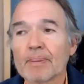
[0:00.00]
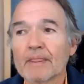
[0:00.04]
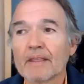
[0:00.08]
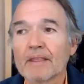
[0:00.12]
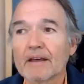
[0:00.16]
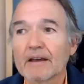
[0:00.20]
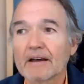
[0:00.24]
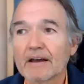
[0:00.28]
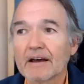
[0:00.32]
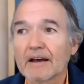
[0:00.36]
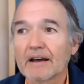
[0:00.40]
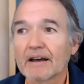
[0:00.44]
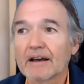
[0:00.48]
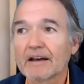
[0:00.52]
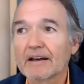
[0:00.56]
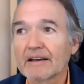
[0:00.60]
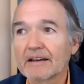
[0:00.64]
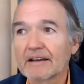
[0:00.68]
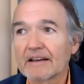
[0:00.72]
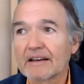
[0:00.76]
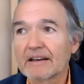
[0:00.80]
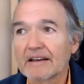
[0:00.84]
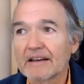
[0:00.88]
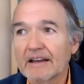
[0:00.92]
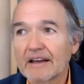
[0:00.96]
uh,
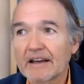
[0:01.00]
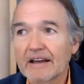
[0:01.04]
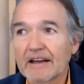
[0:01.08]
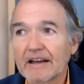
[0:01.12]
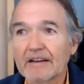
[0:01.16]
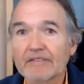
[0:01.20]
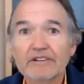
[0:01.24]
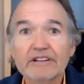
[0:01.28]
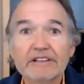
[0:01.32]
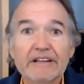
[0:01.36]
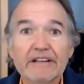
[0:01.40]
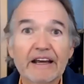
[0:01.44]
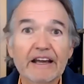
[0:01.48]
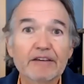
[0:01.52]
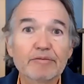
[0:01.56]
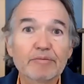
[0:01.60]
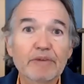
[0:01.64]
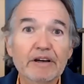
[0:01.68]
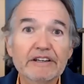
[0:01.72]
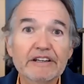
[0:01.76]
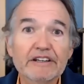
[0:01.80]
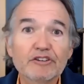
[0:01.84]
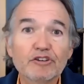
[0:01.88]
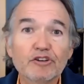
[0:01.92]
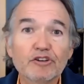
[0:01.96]
every day:
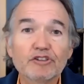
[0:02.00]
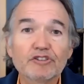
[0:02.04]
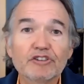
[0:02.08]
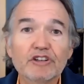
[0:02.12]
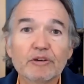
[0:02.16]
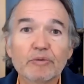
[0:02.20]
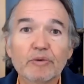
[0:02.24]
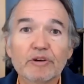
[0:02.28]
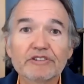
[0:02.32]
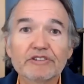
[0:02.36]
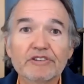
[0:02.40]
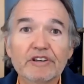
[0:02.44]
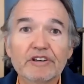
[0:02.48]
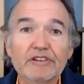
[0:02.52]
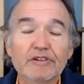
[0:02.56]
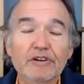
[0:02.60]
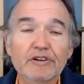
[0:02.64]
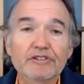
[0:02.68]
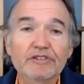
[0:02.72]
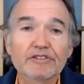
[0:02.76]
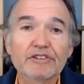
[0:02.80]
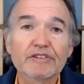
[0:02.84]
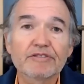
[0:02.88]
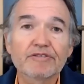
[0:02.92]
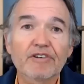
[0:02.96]
Monday, Tuesday, Wednesday,
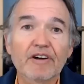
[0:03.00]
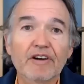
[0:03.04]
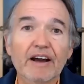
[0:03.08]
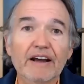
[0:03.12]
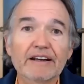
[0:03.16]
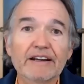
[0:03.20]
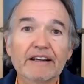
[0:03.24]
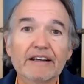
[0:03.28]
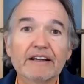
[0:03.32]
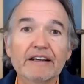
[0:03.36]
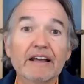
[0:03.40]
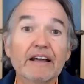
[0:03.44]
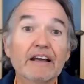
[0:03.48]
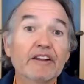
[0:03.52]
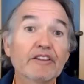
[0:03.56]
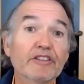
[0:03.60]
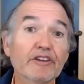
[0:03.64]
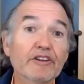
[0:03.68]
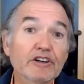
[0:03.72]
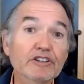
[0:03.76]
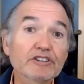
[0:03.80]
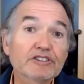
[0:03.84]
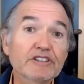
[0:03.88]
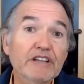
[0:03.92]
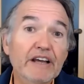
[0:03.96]
Thursday, Friday.
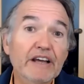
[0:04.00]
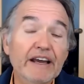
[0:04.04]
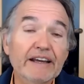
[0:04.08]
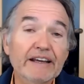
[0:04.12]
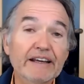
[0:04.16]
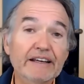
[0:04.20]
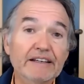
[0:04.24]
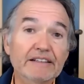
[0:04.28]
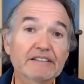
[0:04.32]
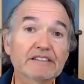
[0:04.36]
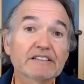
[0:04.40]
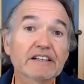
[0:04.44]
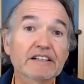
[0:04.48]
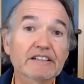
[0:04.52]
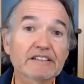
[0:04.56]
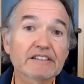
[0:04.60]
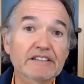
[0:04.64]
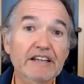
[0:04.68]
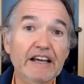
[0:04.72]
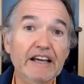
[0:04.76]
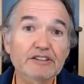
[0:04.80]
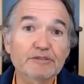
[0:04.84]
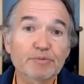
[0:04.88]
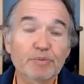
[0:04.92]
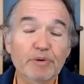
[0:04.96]
Thursday is
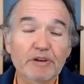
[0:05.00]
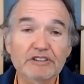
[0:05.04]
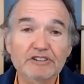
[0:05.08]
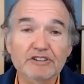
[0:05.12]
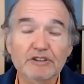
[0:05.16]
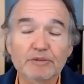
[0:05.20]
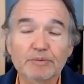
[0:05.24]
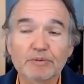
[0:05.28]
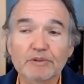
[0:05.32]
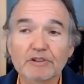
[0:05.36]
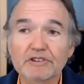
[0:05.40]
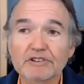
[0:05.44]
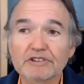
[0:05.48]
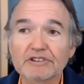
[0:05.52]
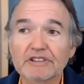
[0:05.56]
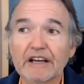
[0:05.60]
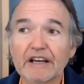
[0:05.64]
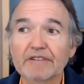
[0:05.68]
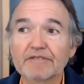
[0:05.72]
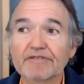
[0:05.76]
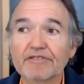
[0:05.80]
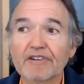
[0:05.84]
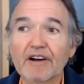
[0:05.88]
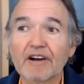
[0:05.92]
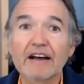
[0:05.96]
success principles,
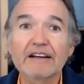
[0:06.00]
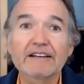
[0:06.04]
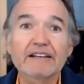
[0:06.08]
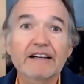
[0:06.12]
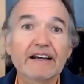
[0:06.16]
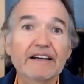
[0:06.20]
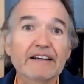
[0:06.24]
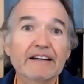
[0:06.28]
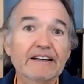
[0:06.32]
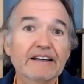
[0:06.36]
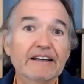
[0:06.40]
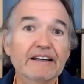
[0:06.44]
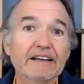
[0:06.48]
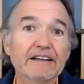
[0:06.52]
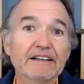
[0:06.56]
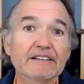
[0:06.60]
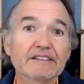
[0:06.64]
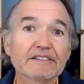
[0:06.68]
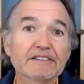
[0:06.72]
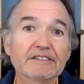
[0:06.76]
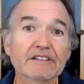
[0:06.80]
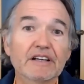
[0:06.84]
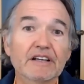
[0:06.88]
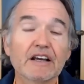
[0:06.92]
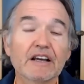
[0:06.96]
and Friday
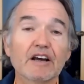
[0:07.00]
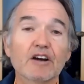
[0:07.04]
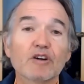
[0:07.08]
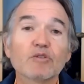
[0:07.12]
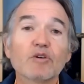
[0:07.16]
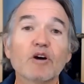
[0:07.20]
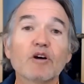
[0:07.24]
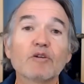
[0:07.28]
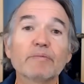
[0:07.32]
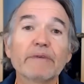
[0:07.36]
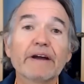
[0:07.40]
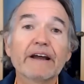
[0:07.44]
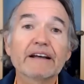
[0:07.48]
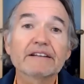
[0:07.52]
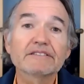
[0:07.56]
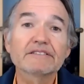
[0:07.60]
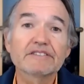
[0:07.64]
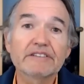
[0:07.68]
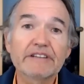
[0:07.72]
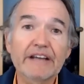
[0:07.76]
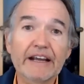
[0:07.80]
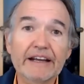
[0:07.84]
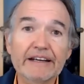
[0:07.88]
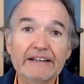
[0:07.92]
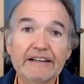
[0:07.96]
is romance,
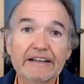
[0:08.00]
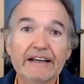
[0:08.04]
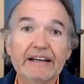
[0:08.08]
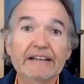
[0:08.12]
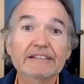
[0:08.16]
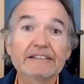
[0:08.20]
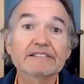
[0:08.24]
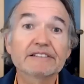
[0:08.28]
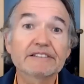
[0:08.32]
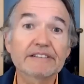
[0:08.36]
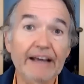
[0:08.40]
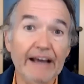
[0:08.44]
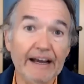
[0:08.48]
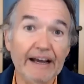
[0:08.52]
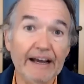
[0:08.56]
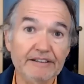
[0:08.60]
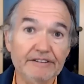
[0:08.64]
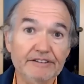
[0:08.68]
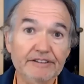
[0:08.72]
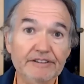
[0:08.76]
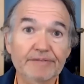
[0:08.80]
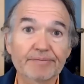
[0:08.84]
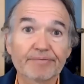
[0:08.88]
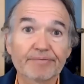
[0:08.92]
dating, and sex.